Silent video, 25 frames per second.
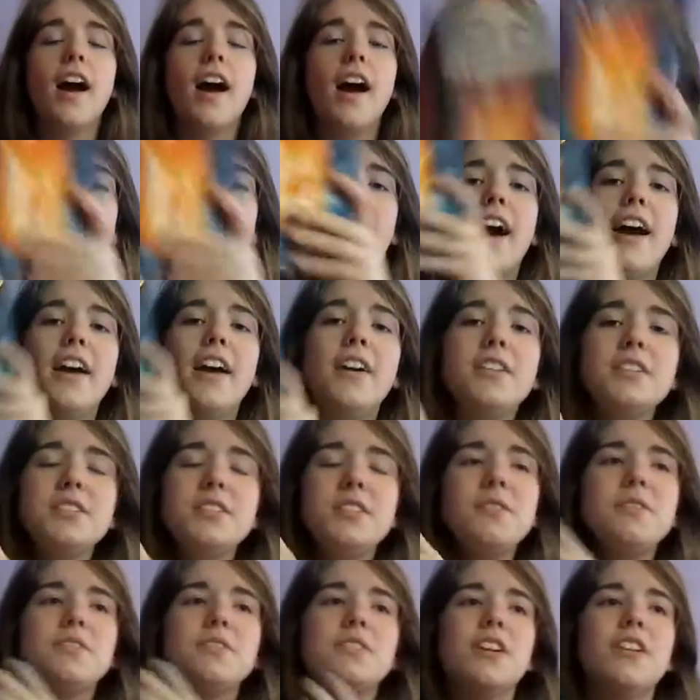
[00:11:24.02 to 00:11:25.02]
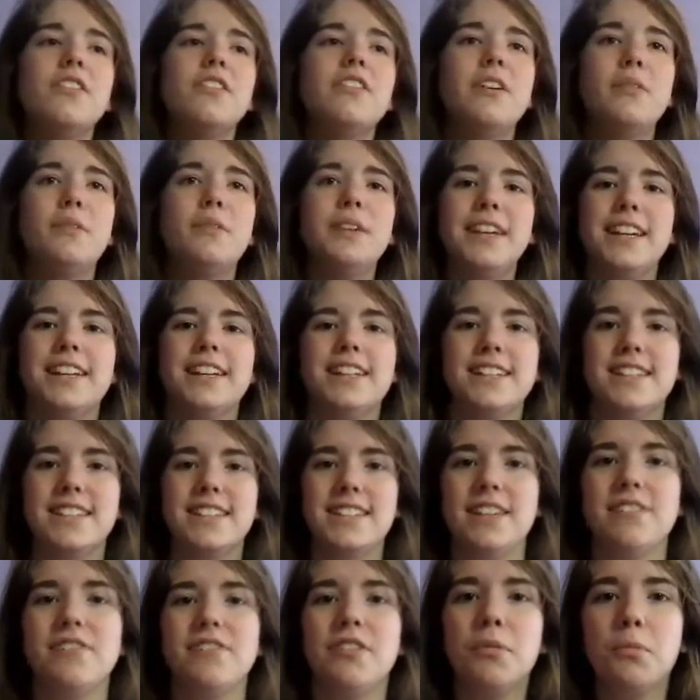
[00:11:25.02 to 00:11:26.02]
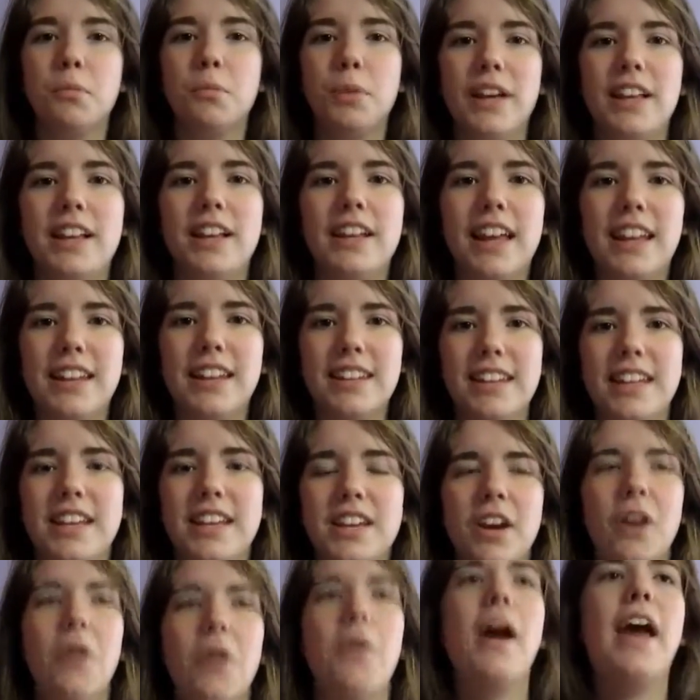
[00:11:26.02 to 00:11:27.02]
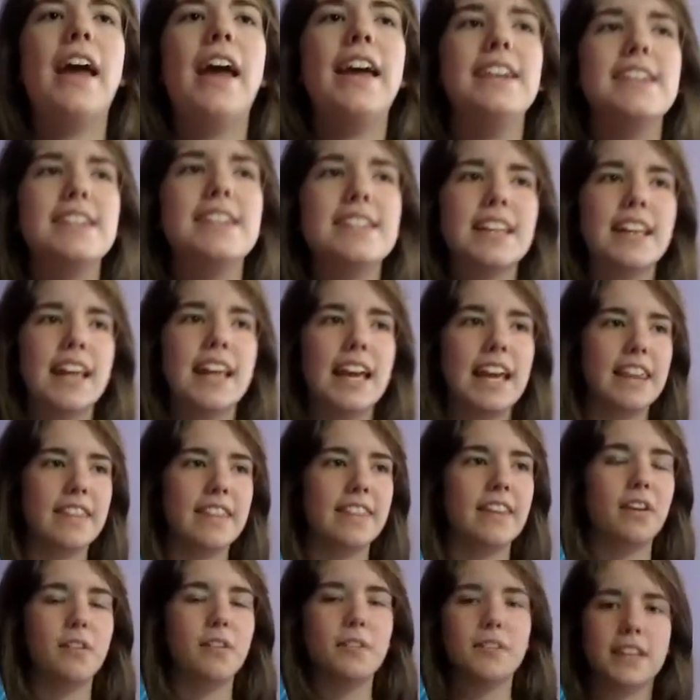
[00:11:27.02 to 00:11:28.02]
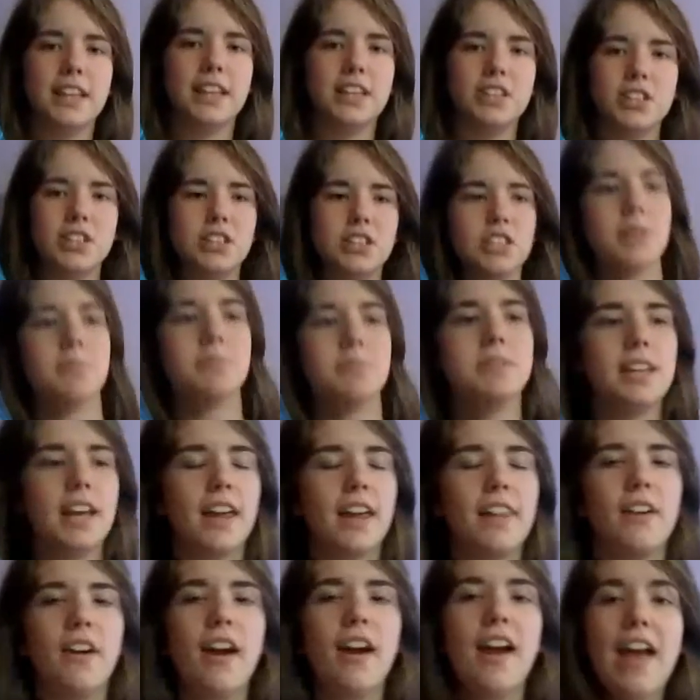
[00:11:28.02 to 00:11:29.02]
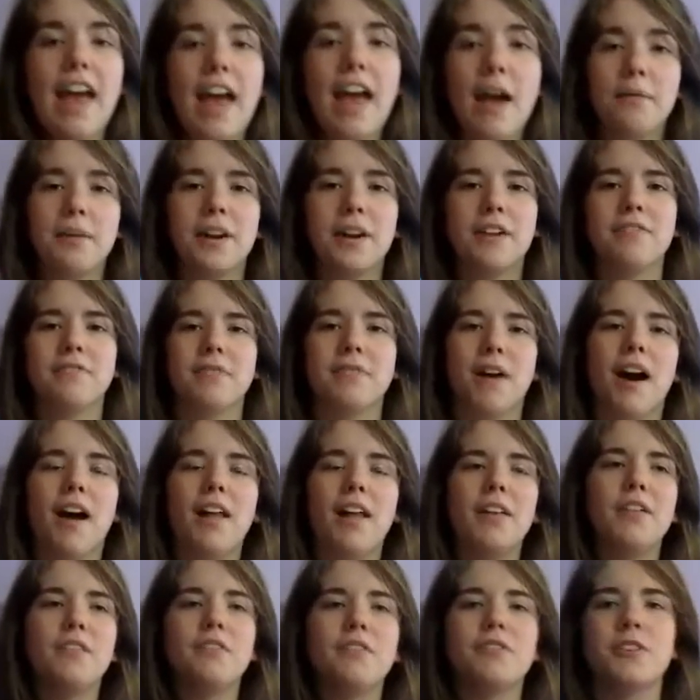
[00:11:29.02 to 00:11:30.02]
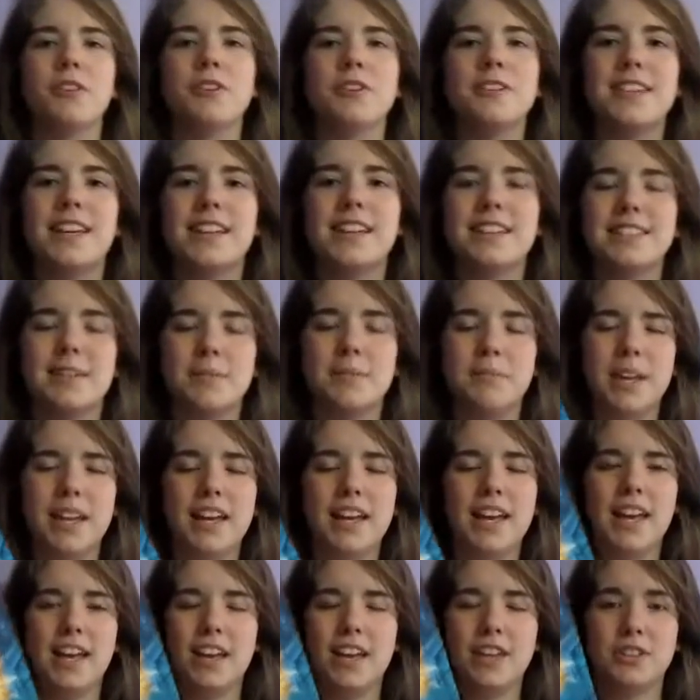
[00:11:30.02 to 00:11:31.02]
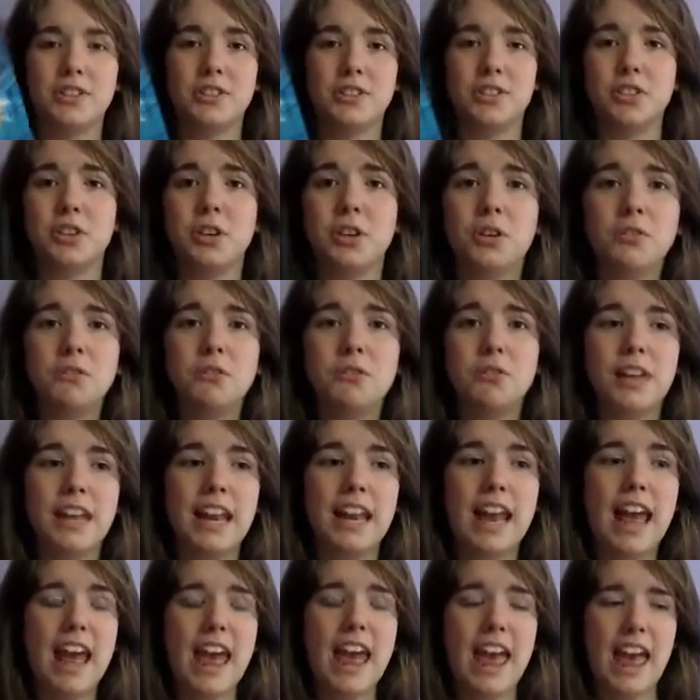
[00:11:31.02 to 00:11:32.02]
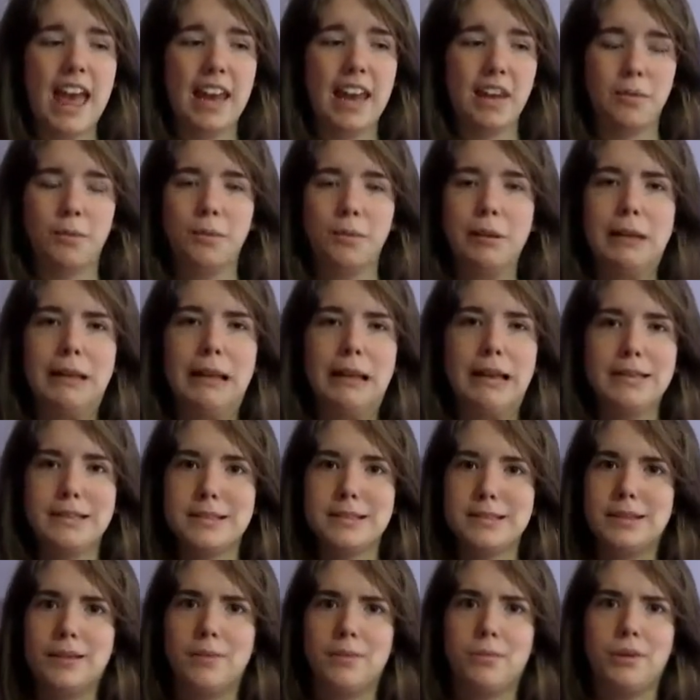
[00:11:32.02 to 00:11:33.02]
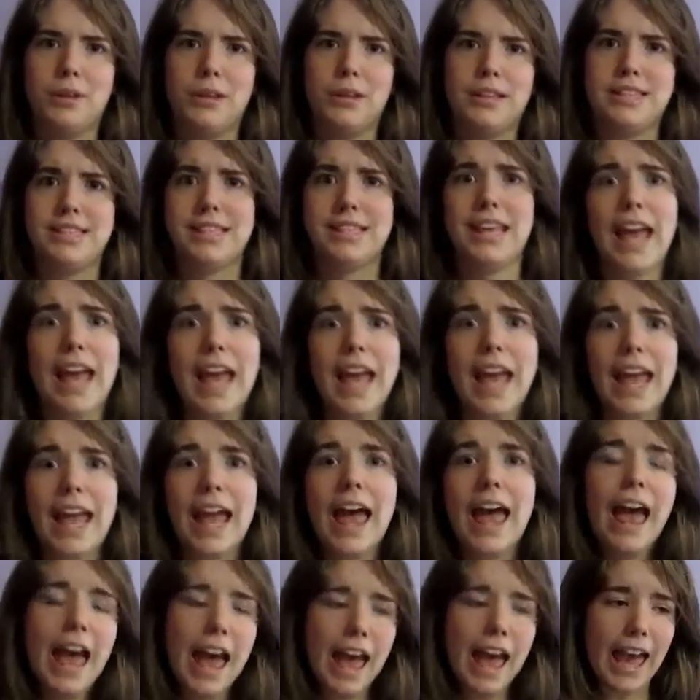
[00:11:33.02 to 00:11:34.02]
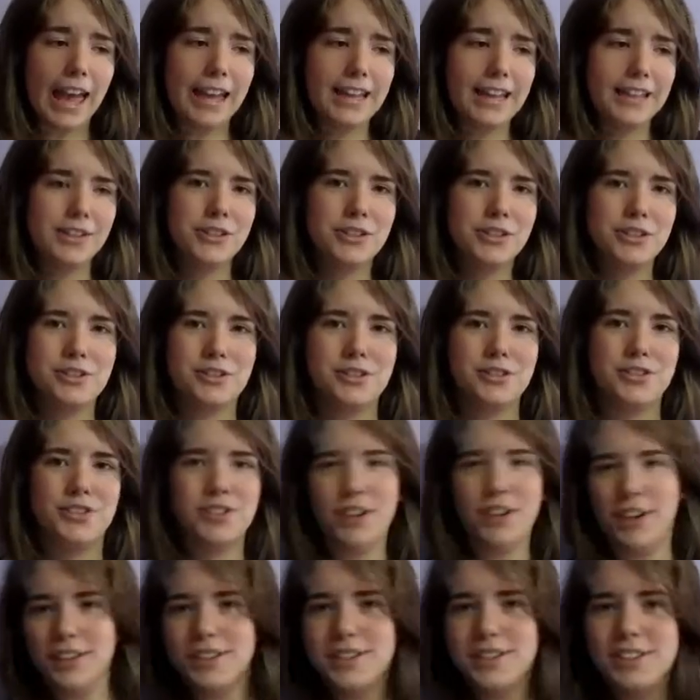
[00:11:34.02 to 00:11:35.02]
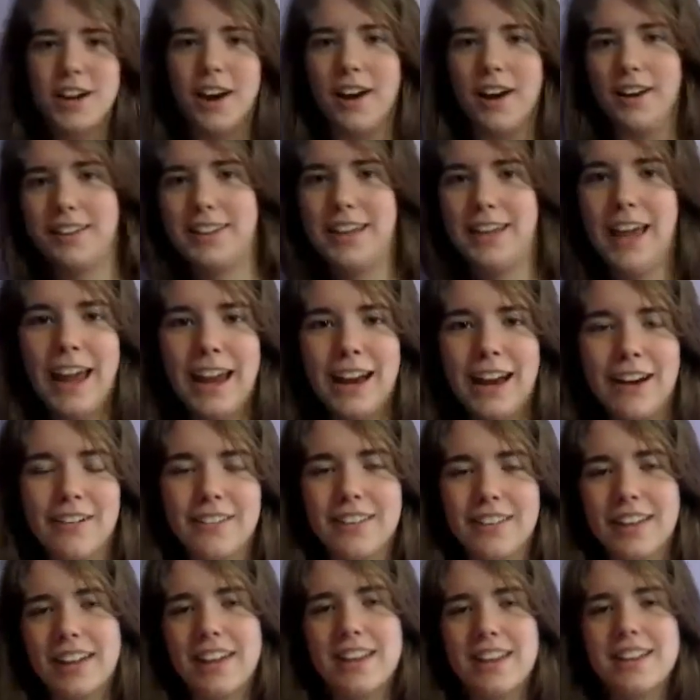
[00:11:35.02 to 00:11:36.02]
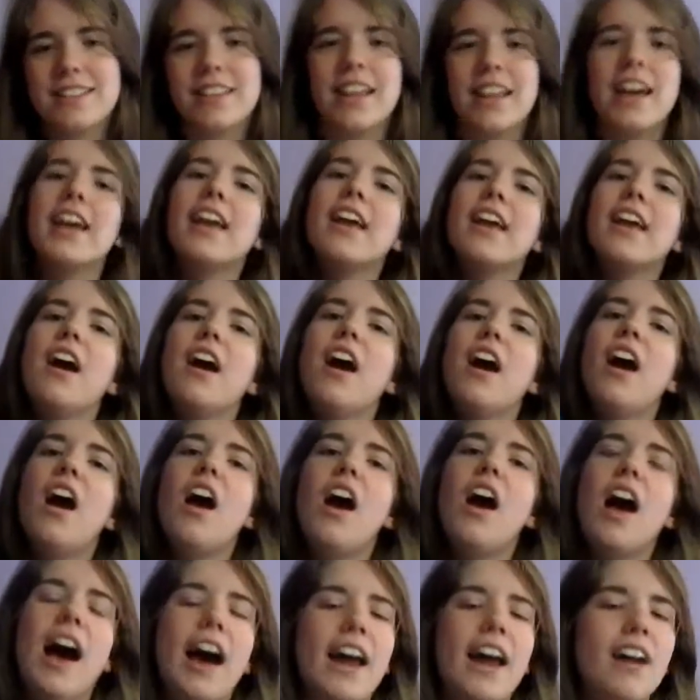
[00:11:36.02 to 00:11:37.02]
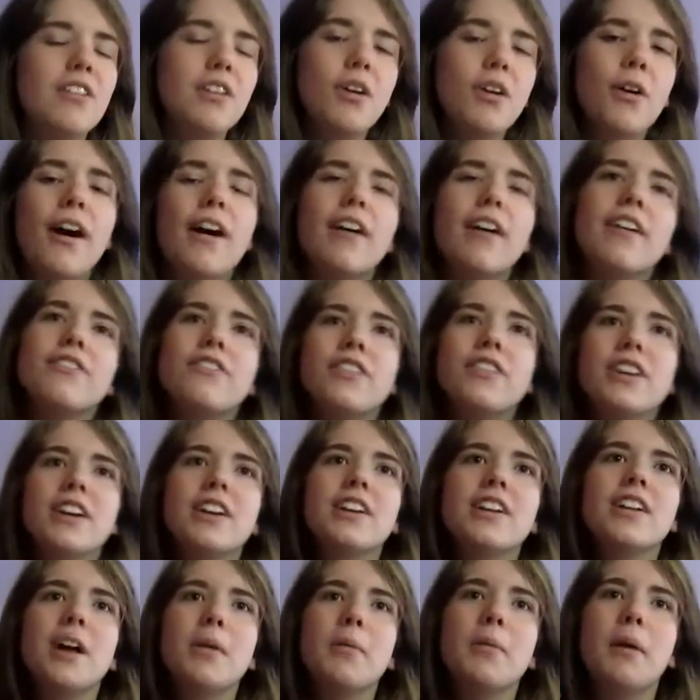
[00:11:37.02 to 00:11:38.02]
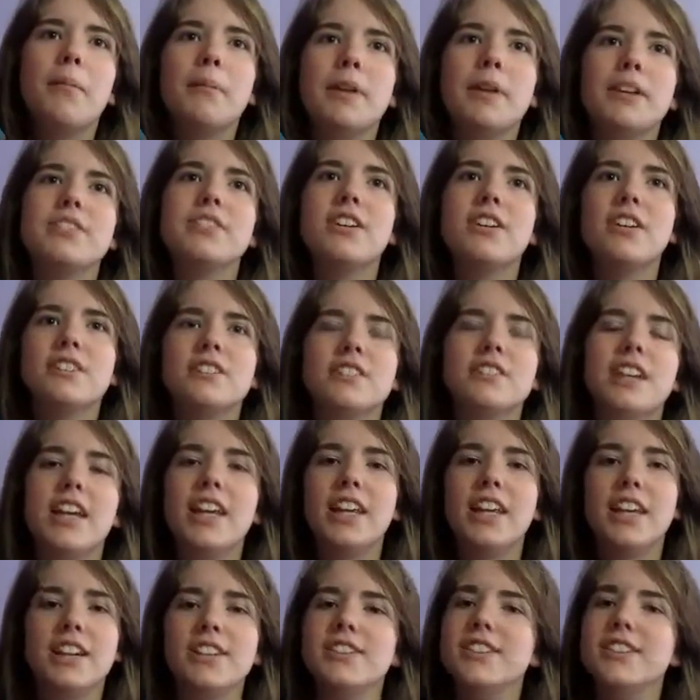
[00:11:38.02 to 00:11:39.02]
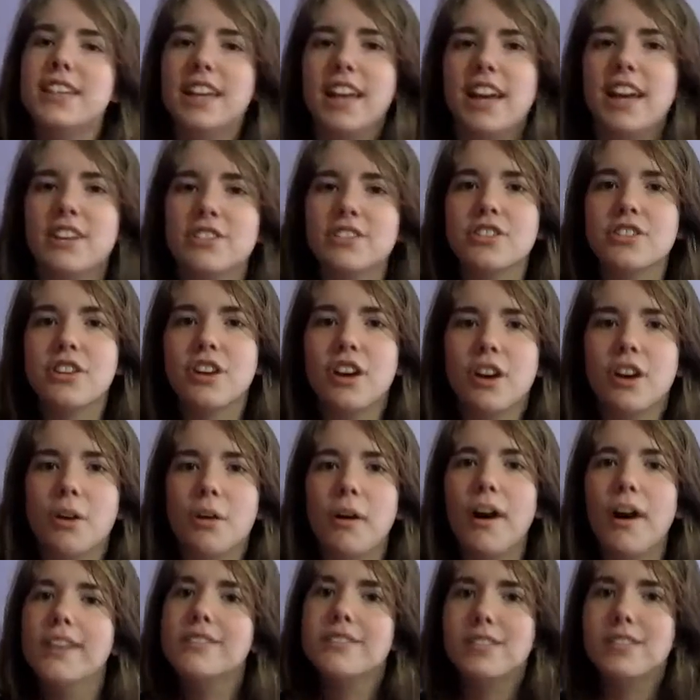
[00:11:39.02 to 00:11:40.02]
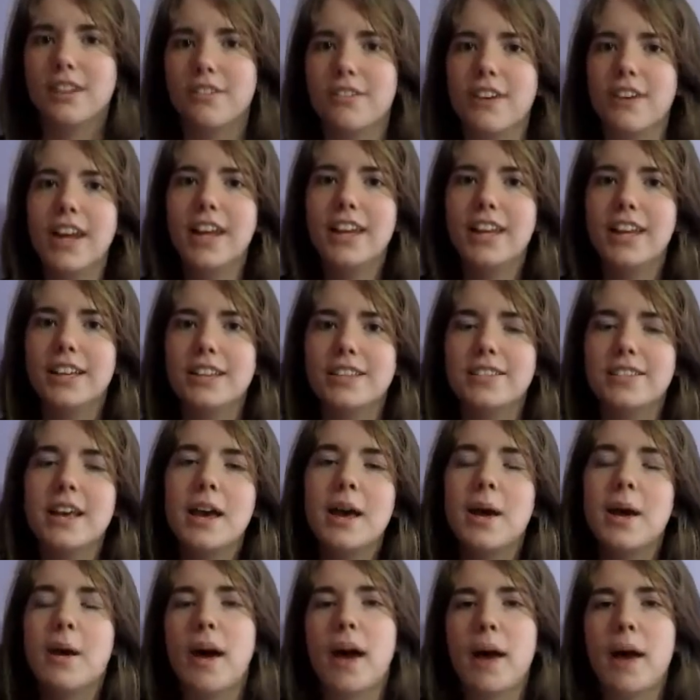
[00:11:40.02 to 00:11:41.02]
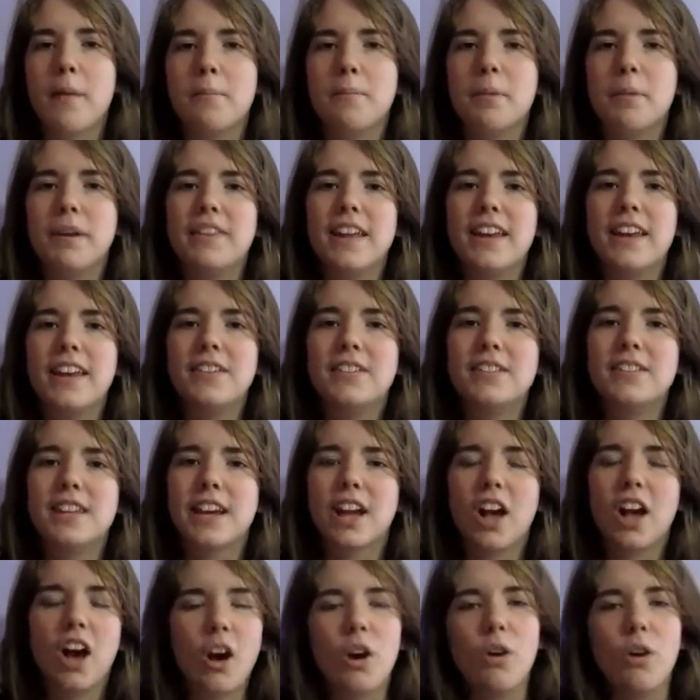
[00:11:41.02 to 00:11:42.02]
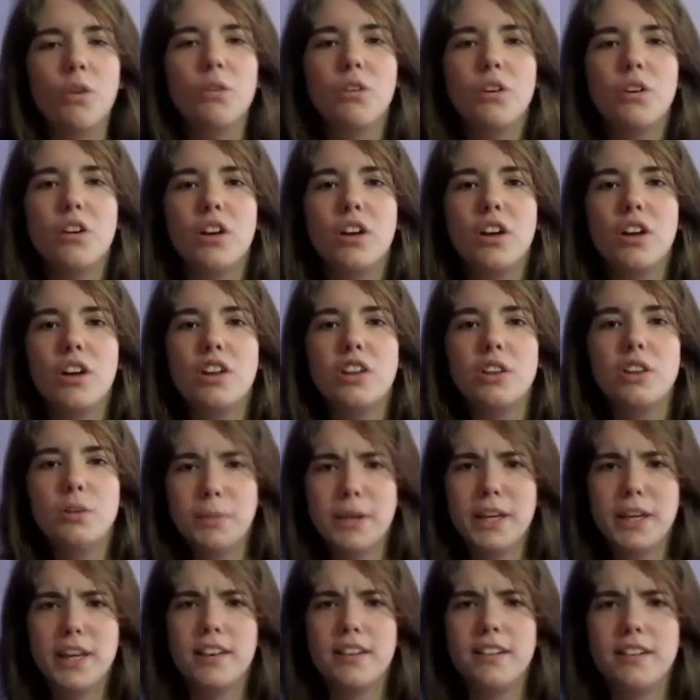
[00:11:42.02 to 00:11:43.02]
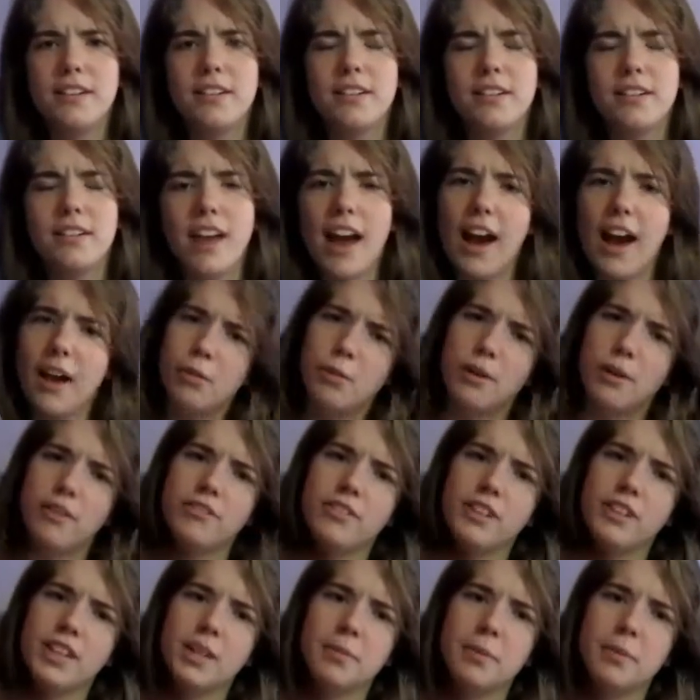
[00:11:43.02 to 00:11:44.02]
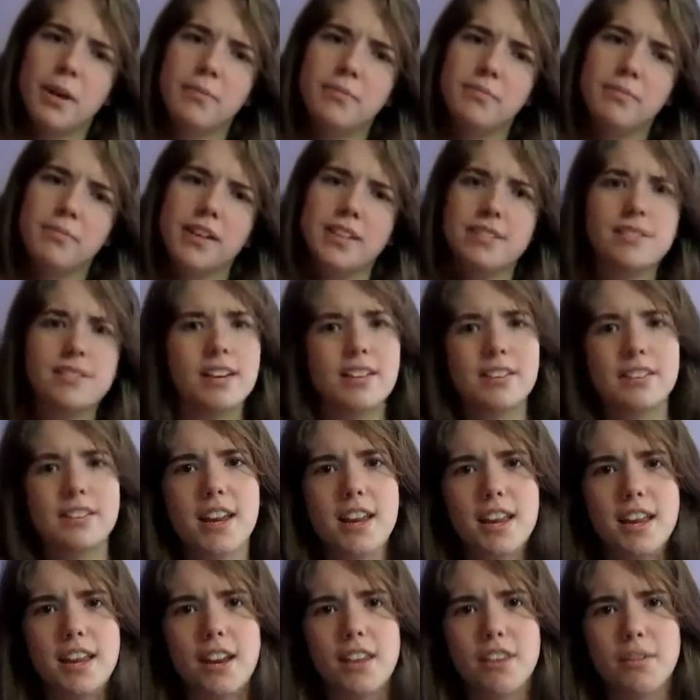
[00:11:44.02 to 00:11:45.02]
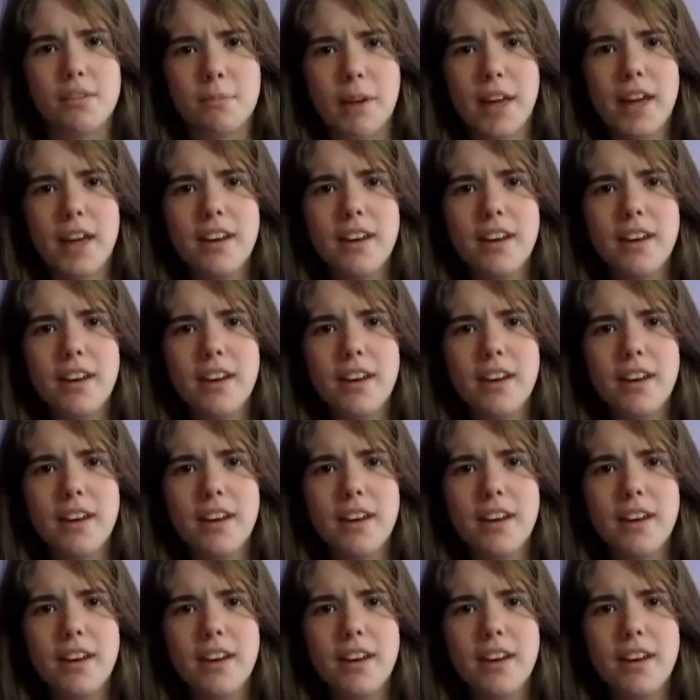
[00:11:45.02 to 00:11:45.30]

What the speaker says: I also love that we get to see from Will and Nico and like their relationship together, and when Apollo first gets to meet his children and he realizes that Will is gay and he just does not care. Like, he's like, I don't know how I feel about my son dating a D'Angelo, a son of Hades, but then he's like, oh, you mean how do I feel about my son dating another man?